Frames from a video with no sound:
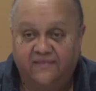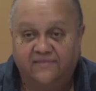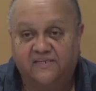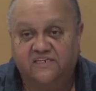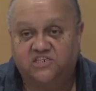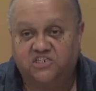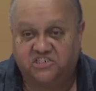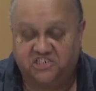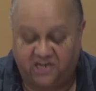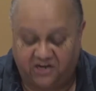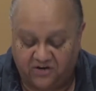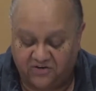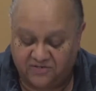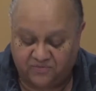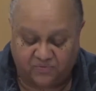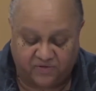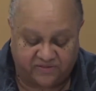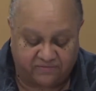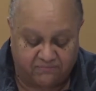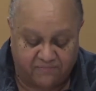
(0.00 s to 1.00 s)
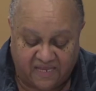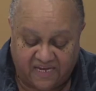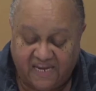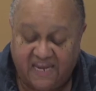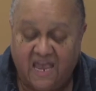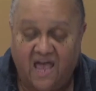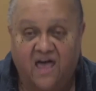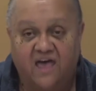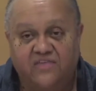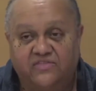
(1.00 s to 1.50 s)
that shares with
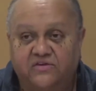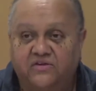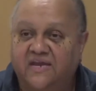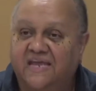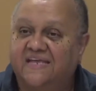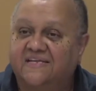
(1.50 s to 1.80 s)
many other